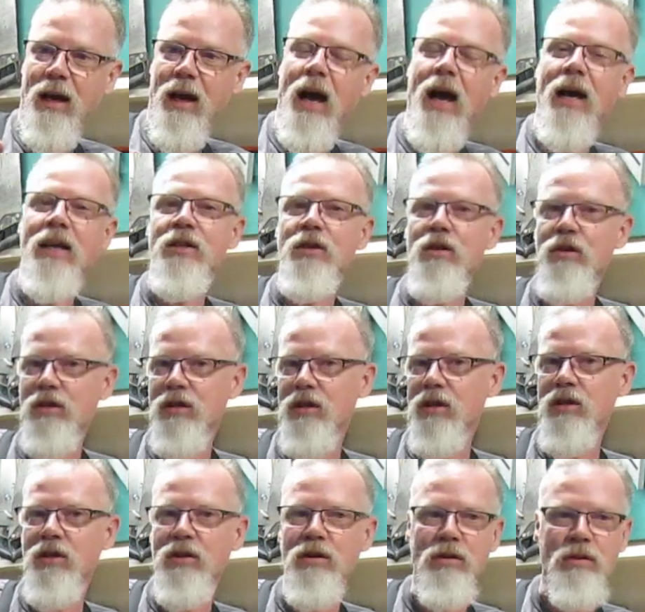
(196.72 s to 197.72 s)
I used to
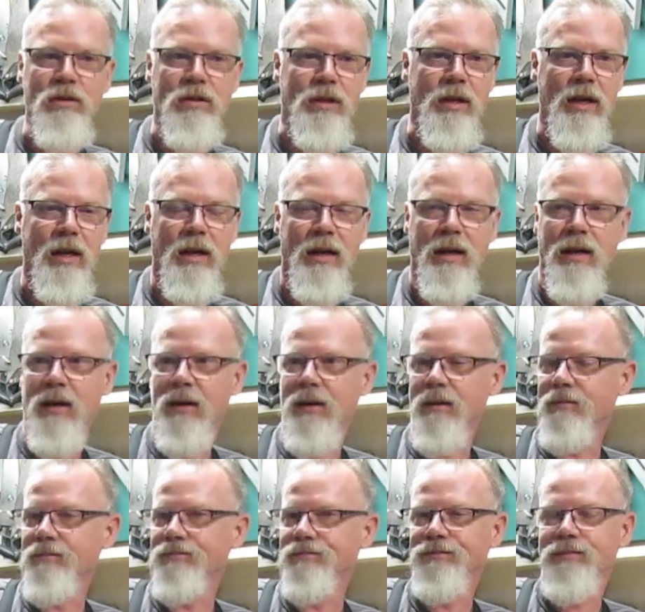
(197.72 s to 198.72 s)
use.
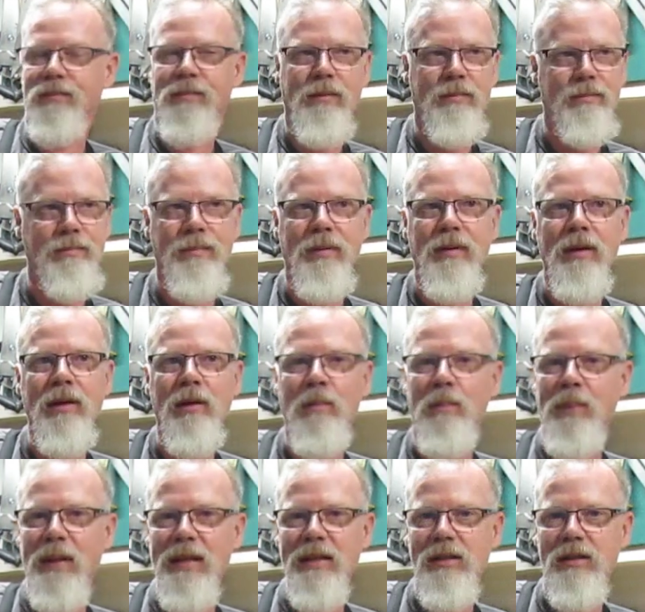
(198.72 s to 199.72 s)
Uh, little
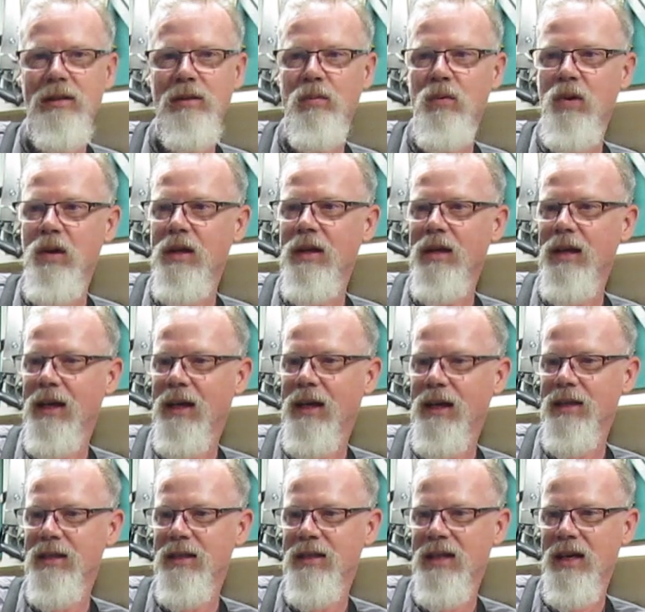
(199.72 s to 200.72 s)
pieces of wood like
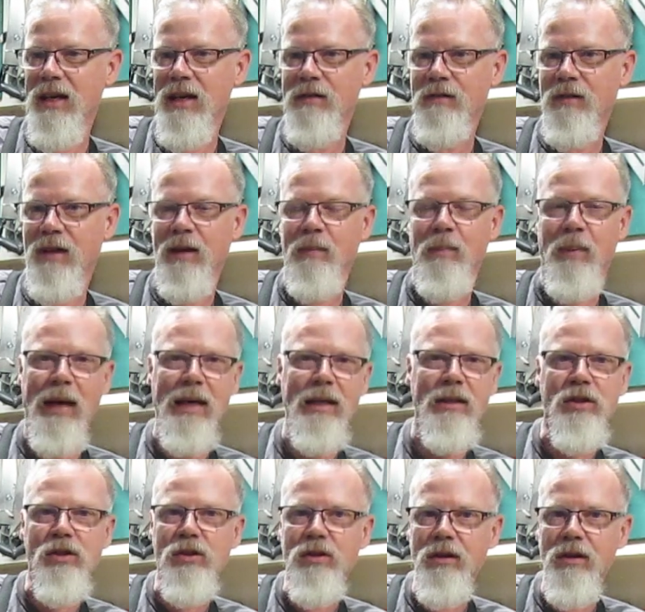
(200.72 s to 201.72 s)
I'd save like paint
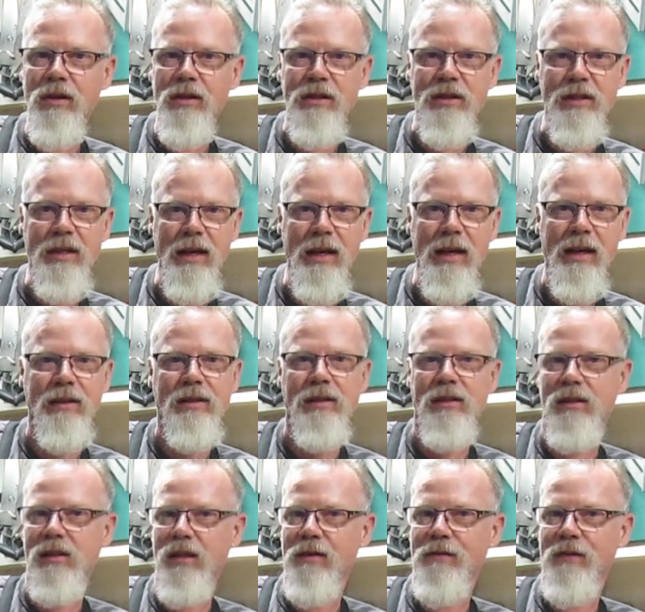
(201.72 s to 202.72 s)
stir sticks
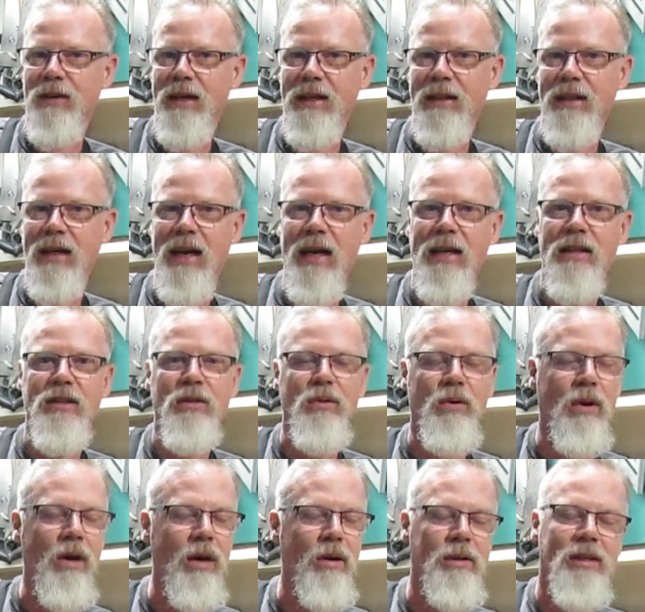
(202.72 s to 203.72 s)
and stuff like that and you
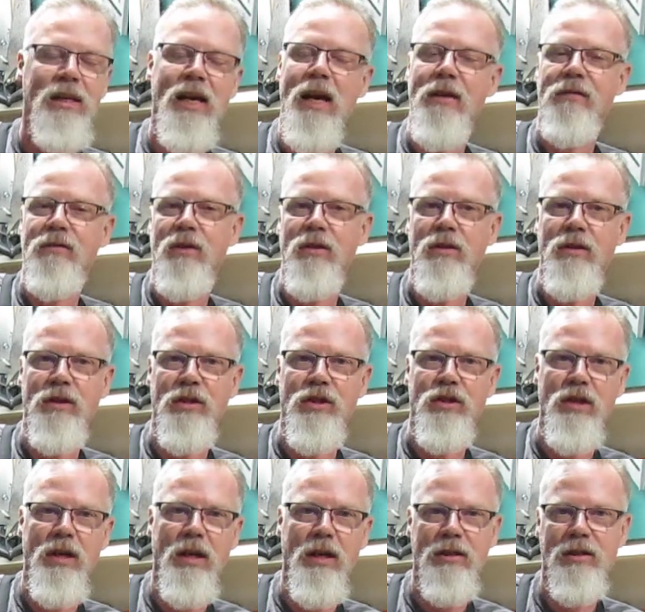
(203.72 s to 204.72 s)
were always having to
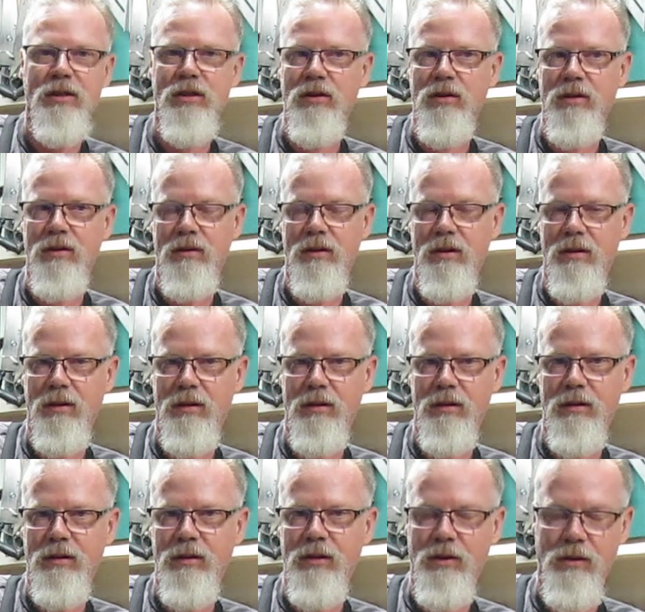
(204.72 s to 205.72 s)
adjust your
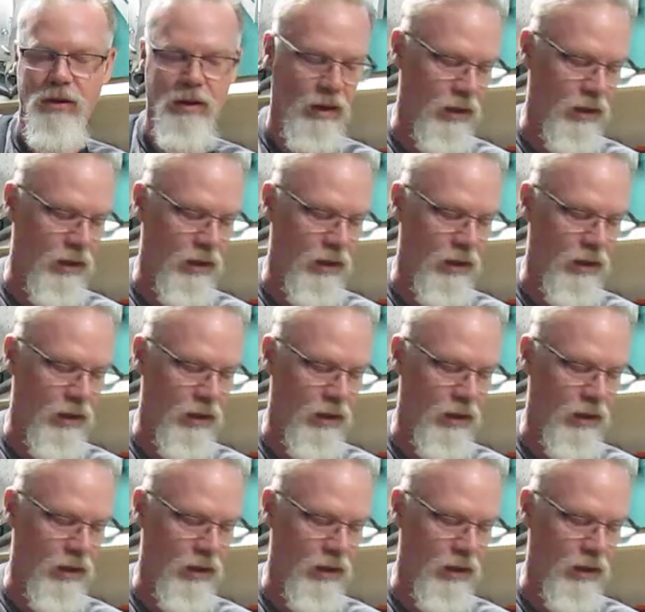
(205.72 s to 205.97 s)
your